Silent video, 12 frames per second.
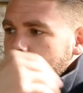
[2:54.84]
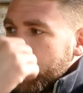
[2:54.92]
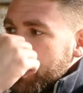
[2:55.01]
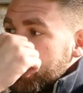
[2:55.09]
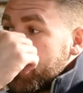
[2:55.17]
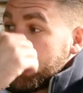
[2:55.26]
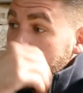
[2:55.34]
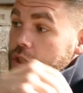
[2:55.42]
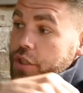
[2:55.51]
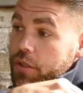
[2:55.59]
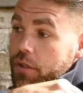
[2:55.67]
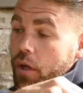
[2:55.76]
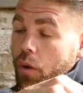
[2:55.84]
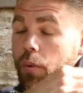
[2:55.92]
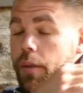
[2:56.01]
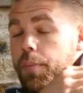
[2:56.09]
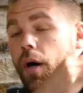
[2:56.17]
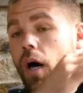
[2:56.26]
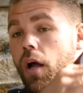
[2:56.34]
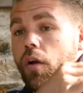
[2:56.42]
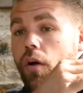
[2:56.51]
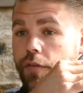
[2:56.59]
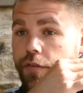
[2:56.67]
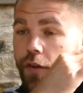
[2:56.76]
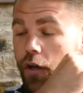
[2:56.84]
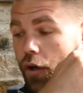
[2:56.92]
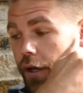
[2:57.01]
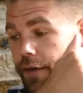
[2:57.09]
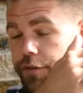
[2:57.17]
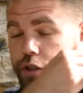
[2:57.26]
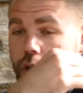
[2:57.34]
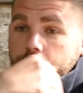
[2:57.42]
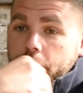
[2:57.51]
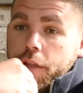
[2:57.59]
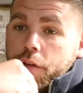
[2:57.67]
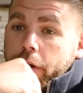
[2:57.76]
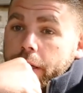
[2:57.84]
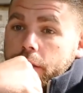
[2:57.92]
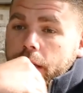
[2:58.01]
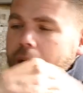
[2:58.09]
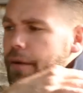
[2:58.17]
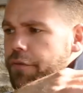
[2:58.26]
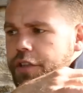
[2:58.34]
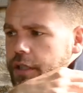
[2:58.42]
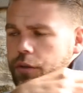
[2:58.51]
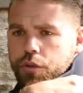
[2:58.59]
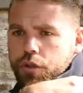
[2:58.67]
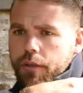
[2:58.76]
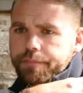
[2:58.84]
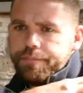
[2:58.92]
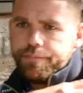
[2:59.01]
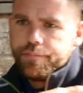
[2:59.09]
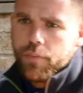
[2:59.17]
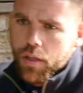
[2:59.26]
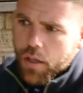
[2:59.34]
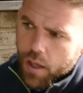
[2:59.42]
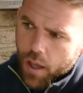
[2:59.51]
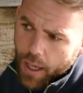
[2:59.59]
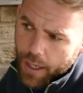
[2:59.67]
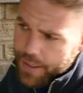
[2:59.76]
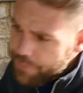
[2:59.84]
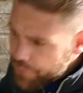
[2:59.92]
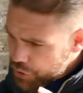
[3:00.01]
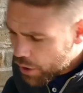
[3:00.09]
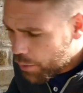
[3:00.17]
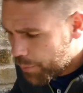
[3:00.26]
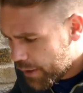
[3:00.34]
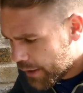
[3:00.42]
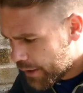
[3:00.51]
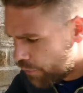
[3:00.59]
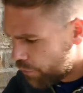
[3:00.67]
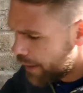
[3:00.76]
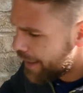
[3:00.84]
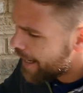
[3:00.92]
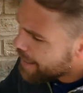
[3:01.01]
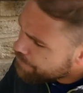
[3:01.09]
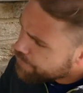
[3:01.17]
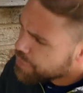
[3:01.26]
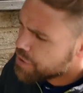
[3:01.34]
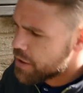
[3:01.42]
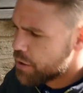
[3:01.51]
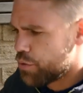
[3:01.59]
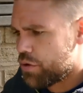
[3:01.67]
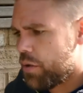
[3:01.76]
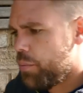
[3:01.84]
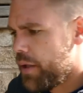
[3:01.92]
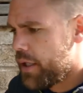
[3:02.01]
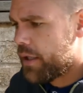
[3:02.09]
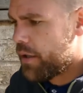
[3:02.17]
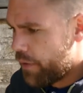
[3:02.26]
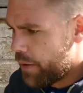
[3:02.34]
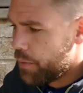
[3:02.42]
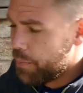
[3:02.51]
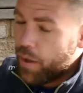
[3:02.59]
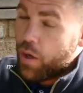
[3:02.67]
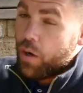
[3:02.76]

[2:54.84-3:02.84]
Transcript: credit because listen, we put our life on the line every time we get in the ring, every single time. And every time we get in the ring, every single time we get in the ring, we put our